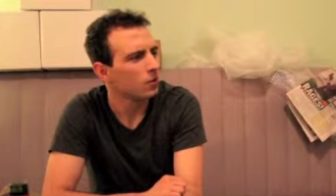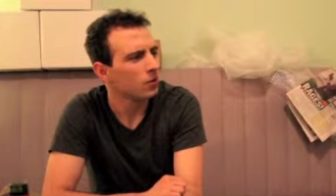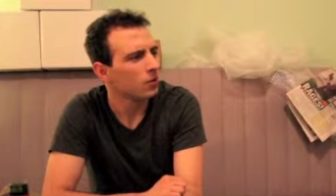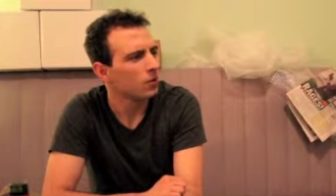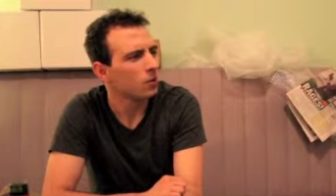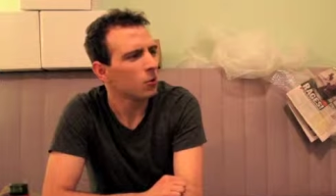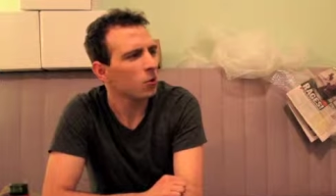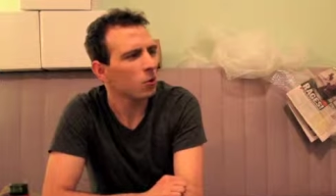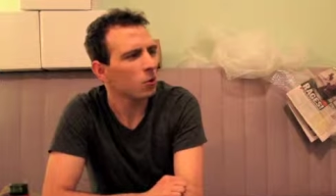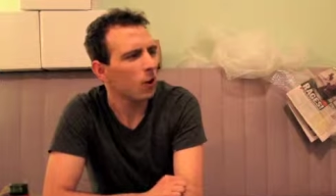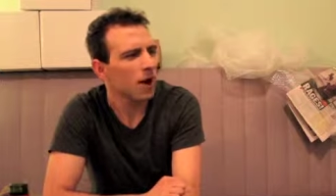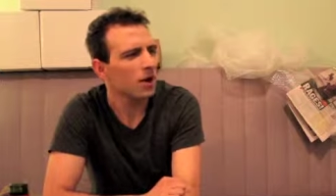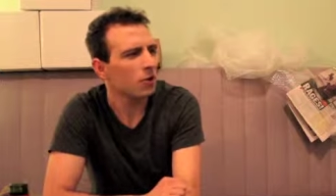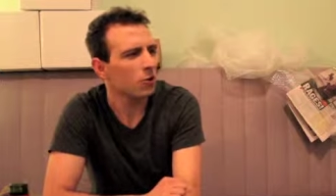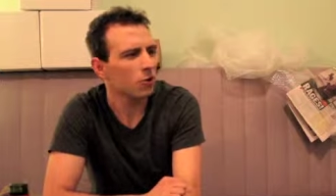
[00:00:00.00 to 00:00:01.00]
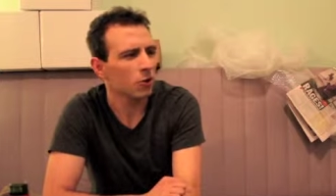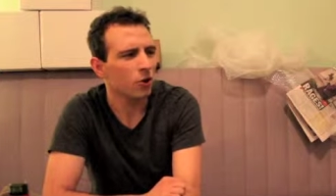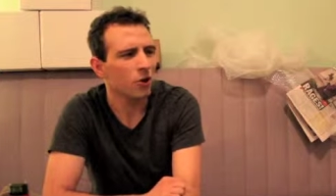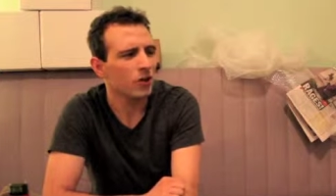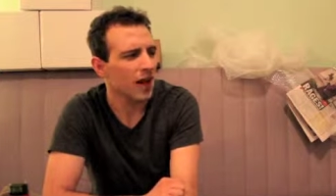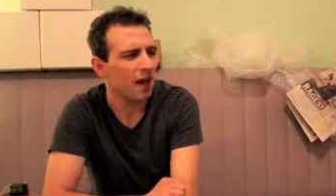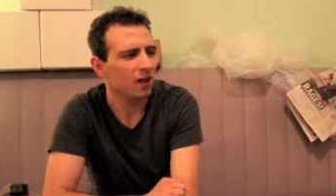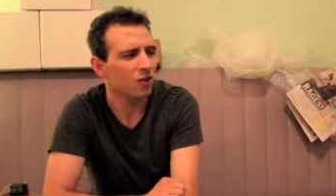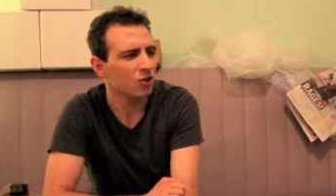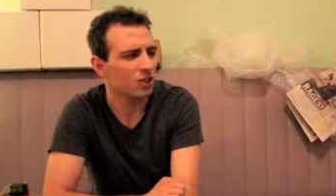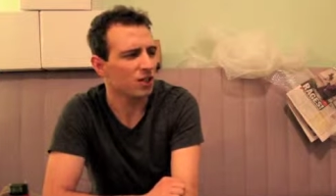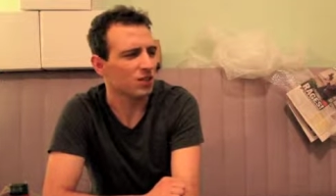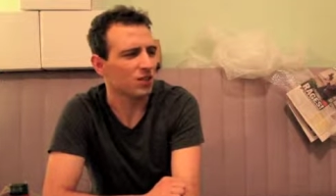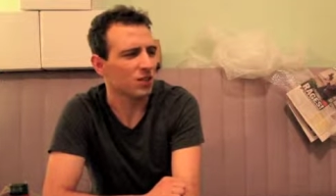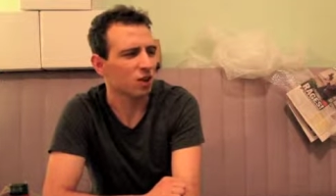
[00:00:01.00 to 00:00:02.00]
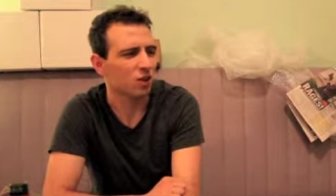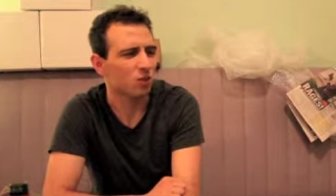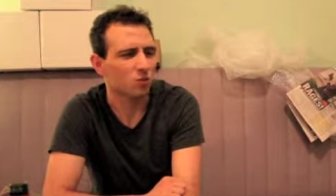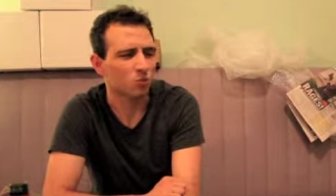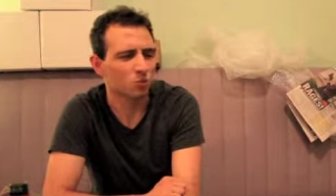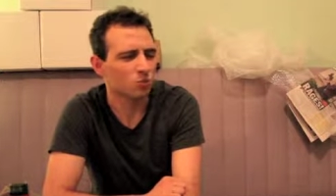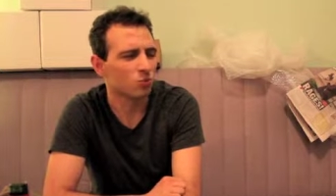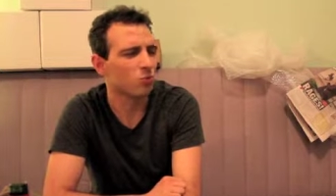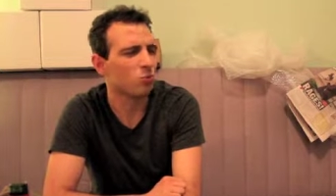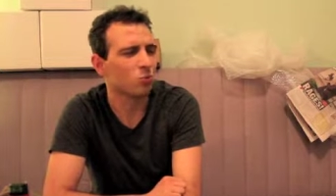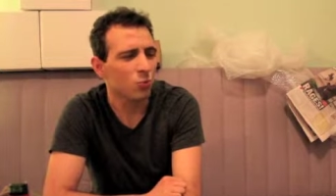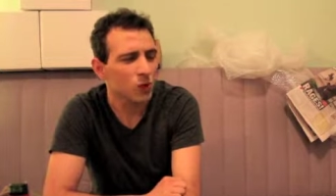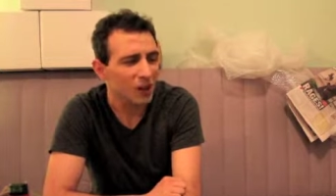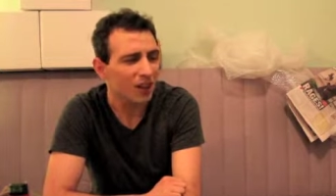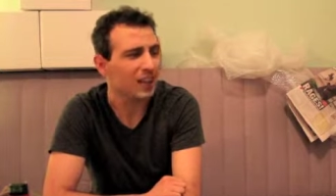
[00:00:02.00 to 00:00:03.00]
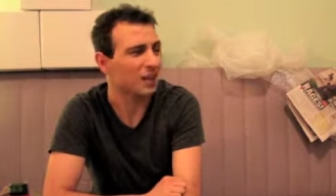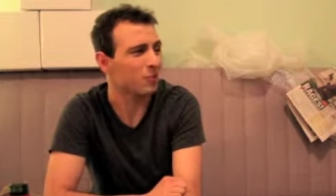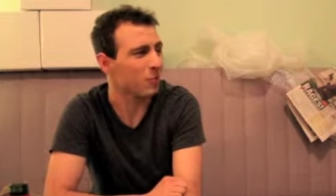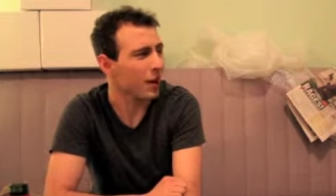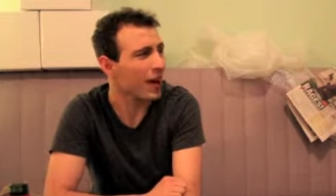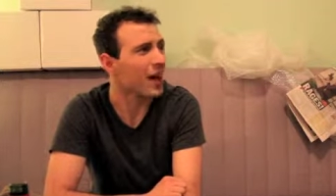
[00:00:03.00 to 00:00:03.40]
For a writer, your analogies are really bad.